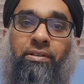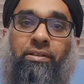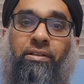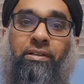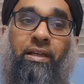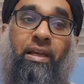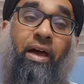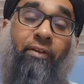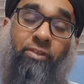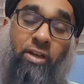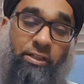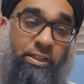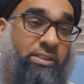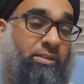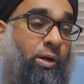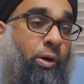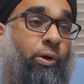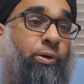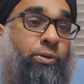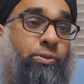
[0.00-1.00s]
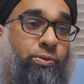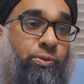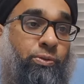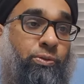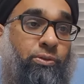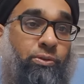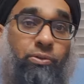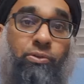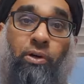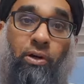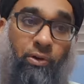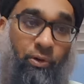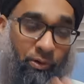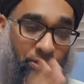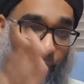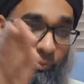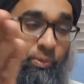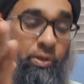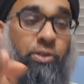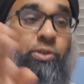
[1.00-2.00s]
Then I have to adjust according
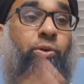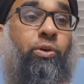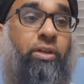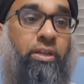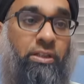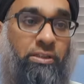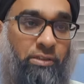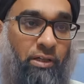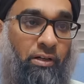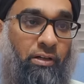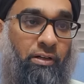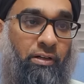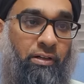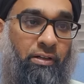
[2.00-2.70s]
to what your needs are.